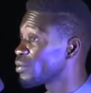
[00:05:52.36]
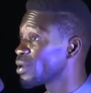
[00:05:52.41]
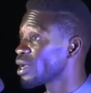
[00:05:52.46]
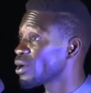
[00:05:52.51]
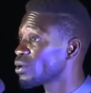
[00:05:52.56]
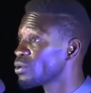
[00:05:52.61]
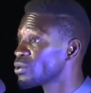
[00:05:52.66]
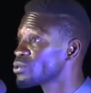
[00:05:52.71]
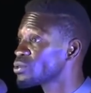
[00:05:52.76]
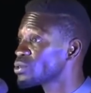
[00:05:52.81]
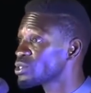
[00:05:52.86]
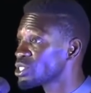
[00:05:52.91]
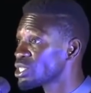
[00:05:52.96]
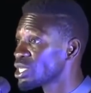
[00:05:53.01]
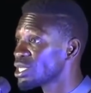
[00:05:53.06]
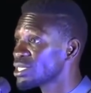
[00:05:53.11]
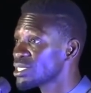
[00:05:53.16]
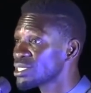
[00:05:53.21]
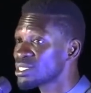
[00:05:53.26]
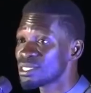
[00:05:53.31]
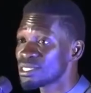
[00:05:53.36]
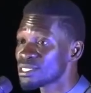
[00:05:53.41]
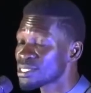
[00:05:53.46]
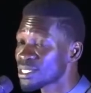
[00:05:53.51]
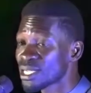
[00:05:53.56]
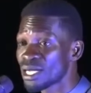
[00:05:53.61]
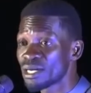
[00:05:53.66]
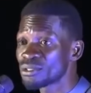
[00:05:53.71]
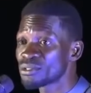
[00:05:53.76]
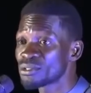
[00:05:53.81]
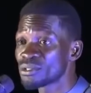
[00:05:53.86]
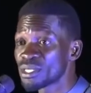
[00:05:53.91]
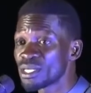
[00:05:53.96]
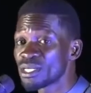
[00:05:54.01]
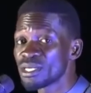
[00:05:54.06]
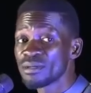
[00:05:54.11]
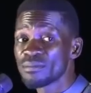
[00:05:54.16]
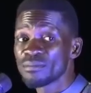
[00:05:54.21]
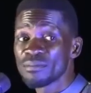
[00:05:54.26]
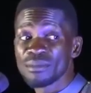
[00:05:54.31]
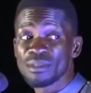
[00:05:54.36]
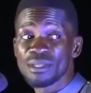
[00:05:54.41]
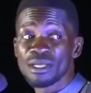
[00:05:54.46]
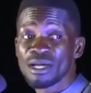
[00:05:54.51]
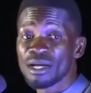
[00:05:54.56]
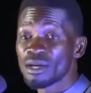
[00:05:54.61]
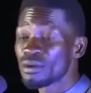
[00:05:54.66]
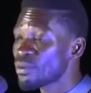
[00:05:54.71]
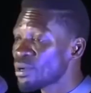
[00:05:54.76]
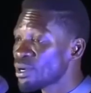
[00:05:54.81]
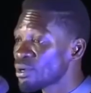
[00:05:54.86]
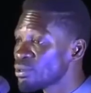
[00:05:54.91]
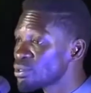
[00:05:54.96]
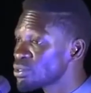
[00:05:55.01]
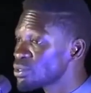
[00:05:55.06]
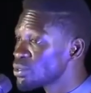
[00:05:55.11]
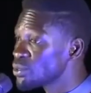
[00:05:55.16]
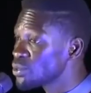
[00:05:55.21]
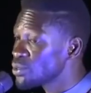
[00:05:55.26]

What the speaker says: and we are going to change this country. And we are going